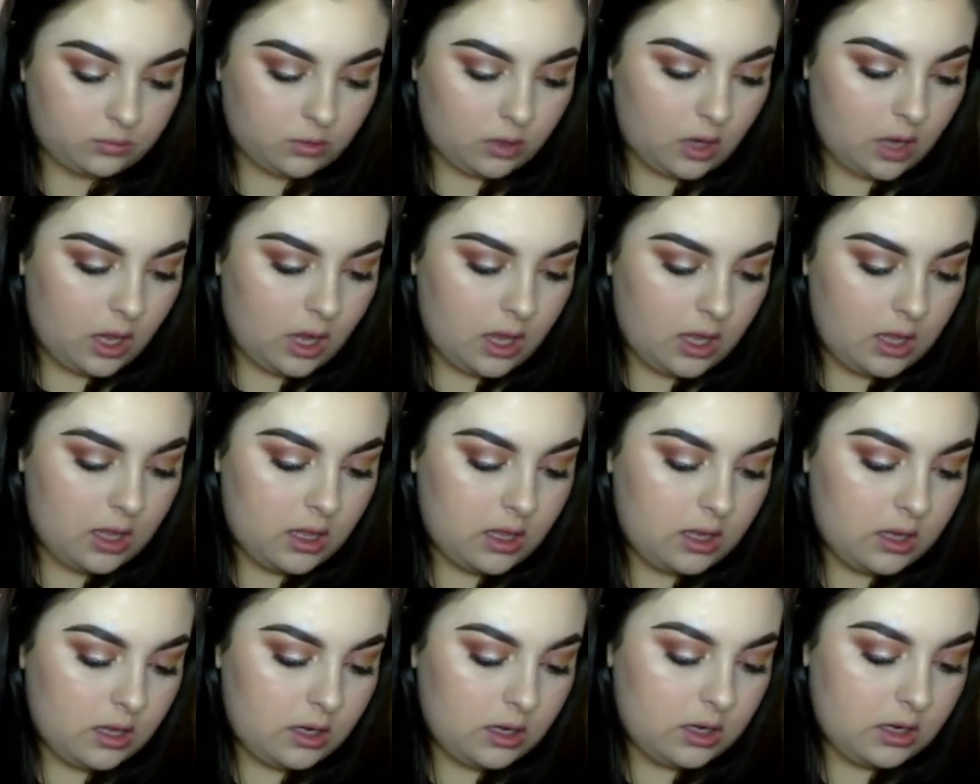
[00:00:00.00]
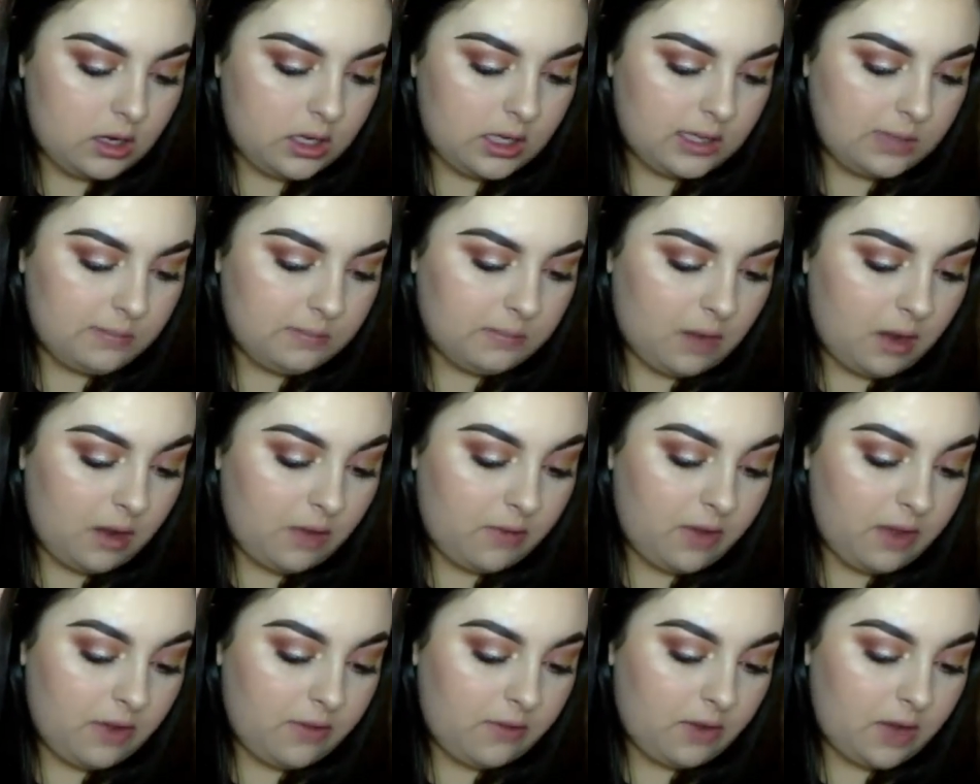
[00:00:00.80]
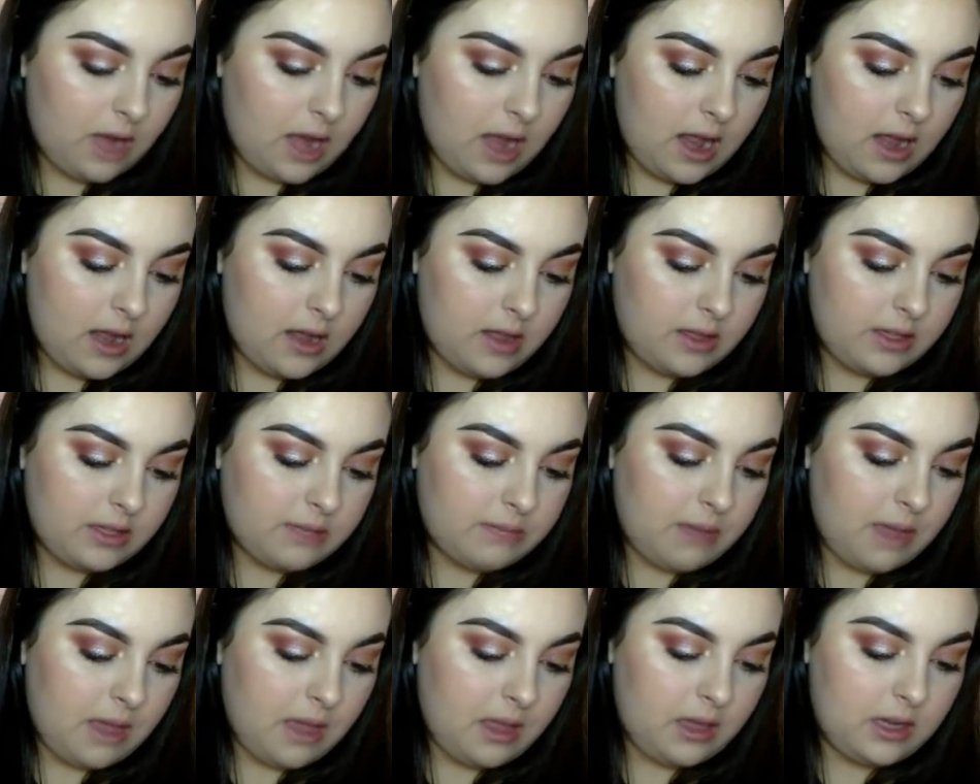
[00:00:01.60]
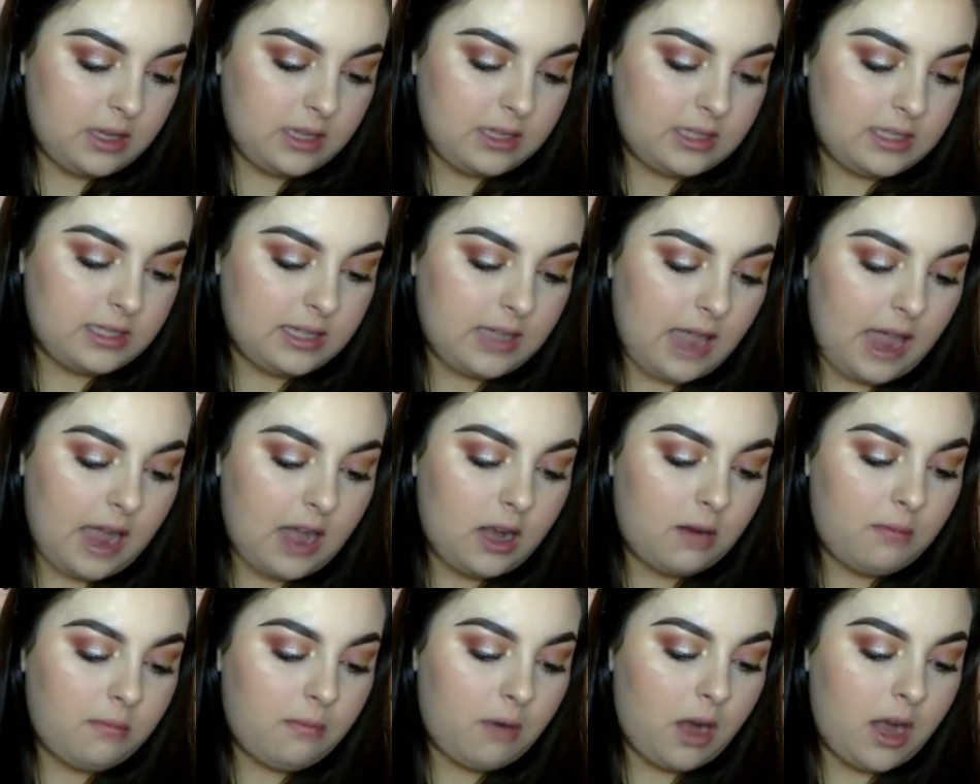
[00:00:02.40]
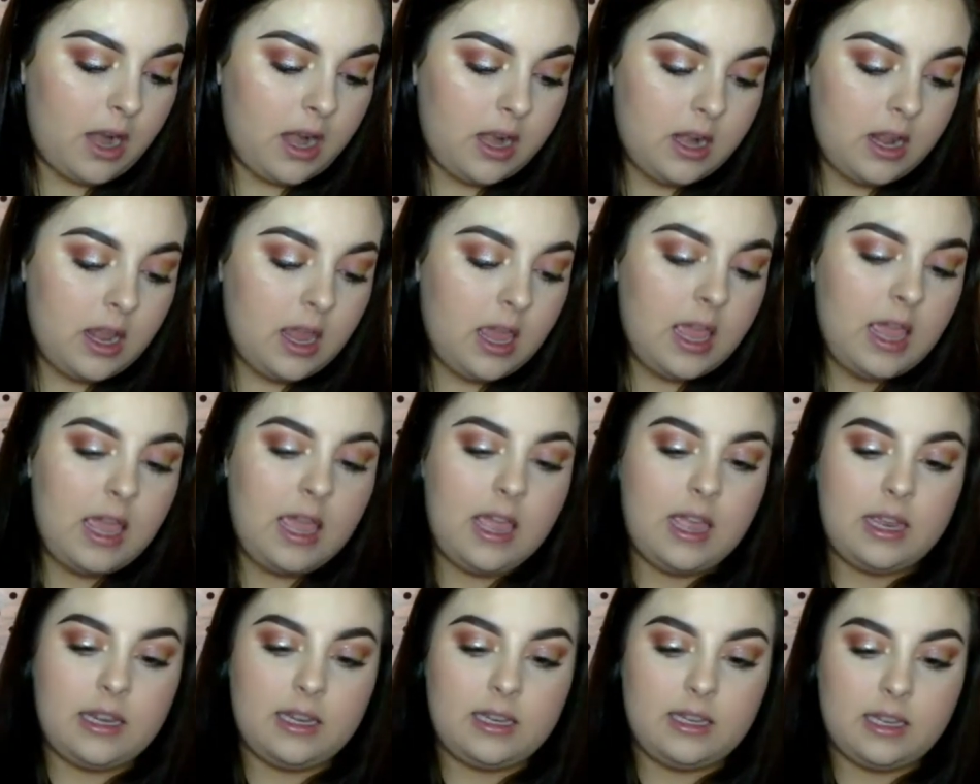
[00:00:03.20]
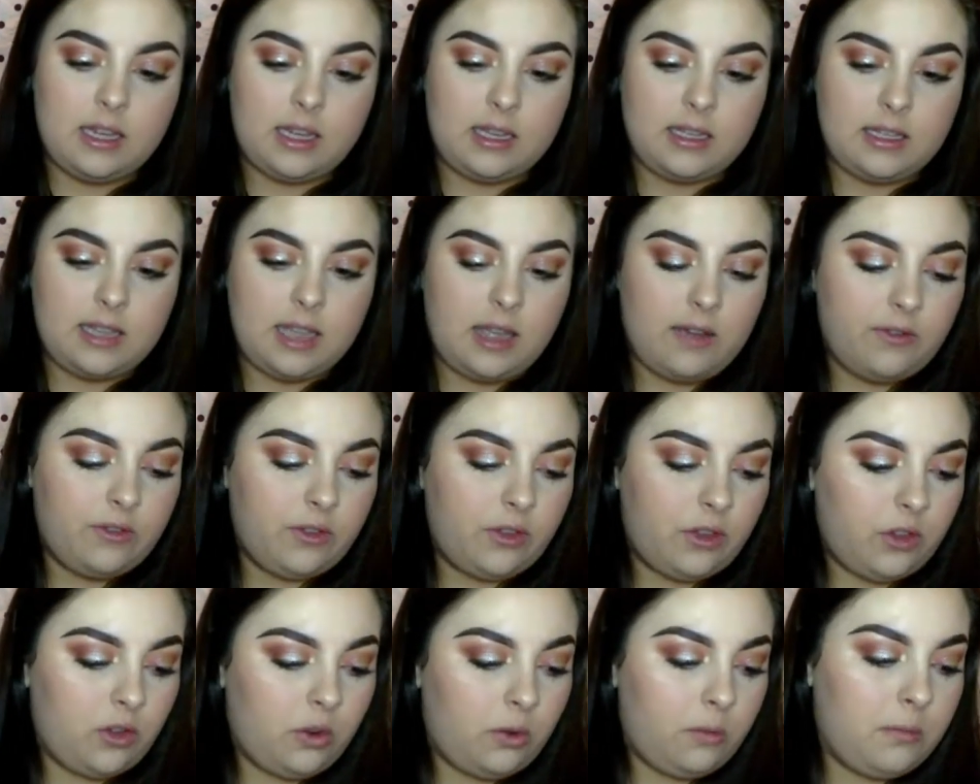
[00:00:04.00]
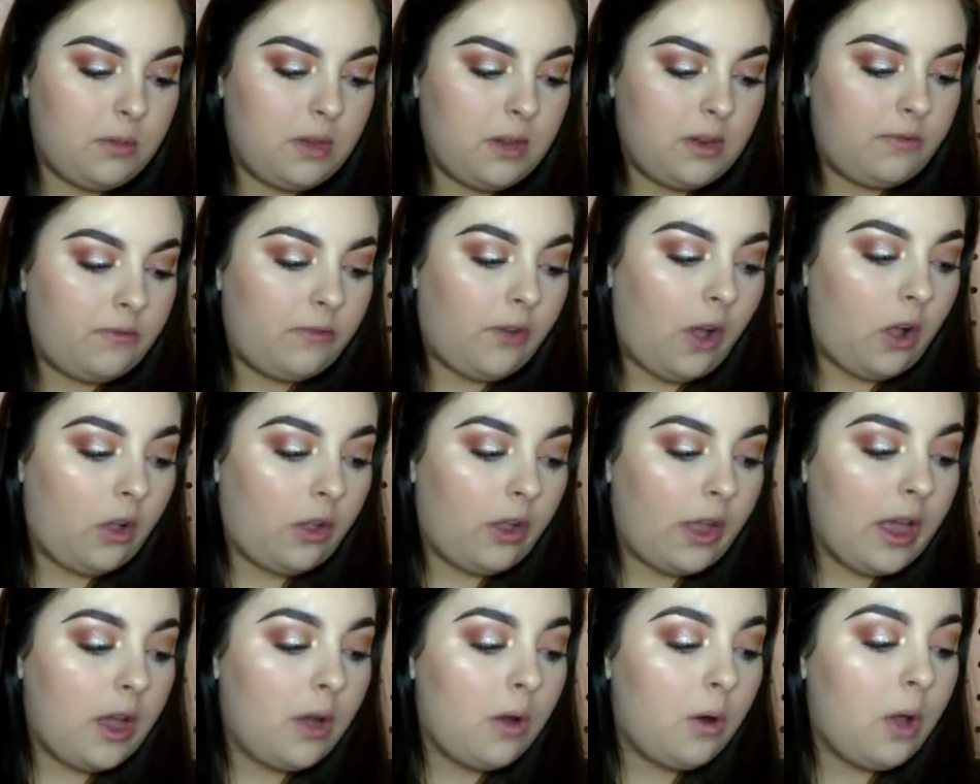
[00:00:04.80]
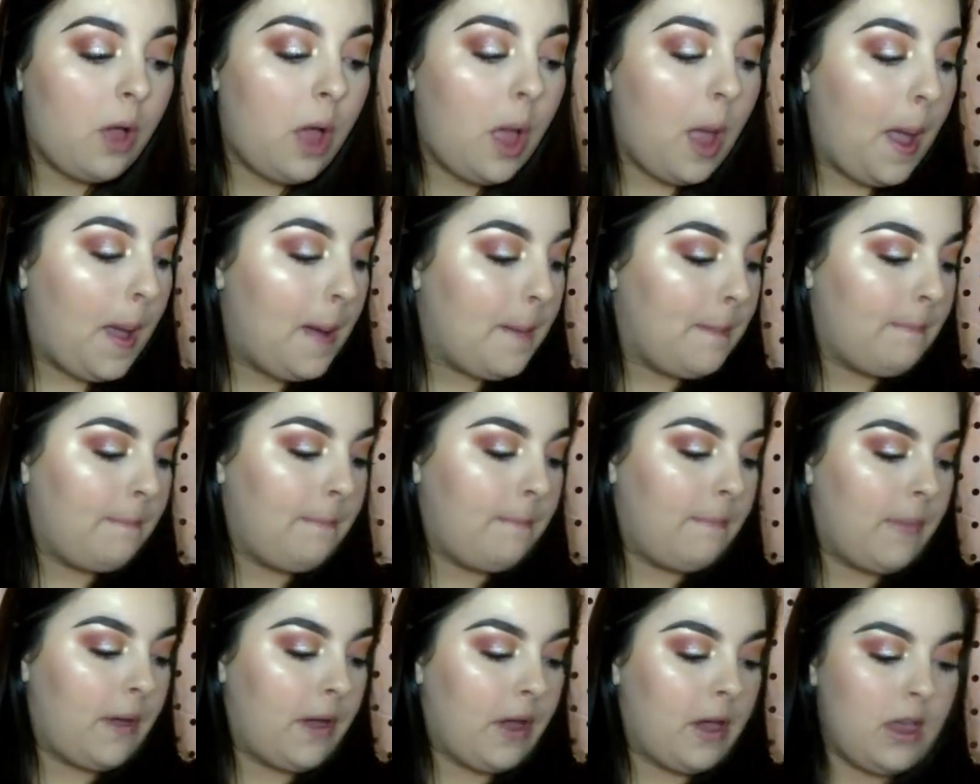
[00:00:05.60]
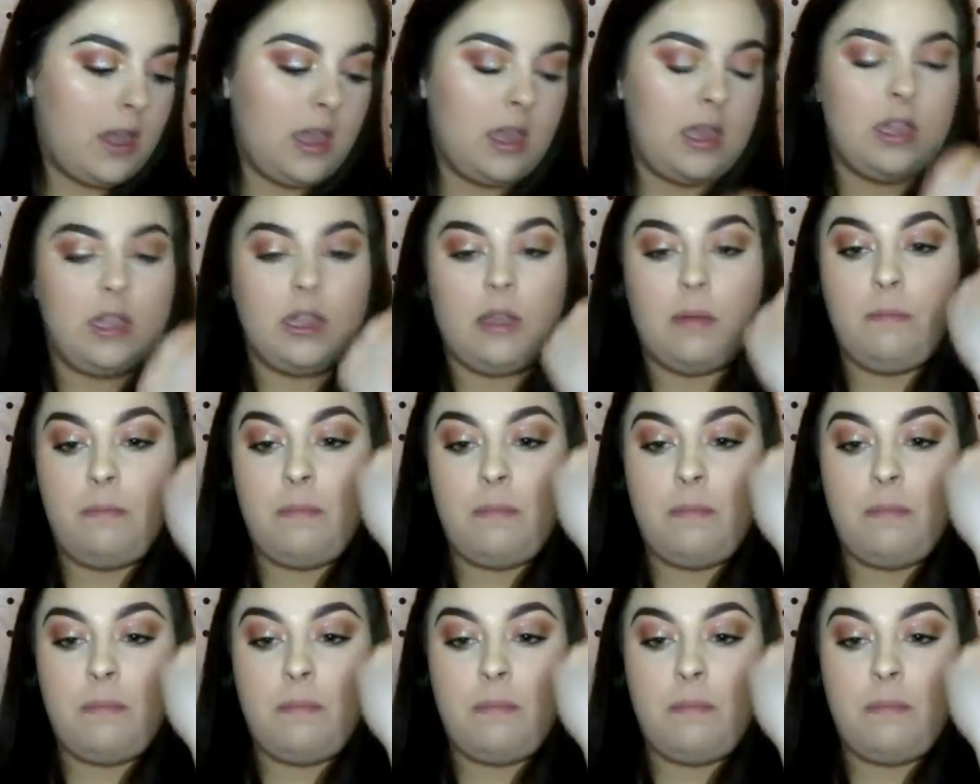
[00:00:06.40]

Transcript: And my favorite out of this palette is Scatterbrain. It does have a little bit of fallout, but the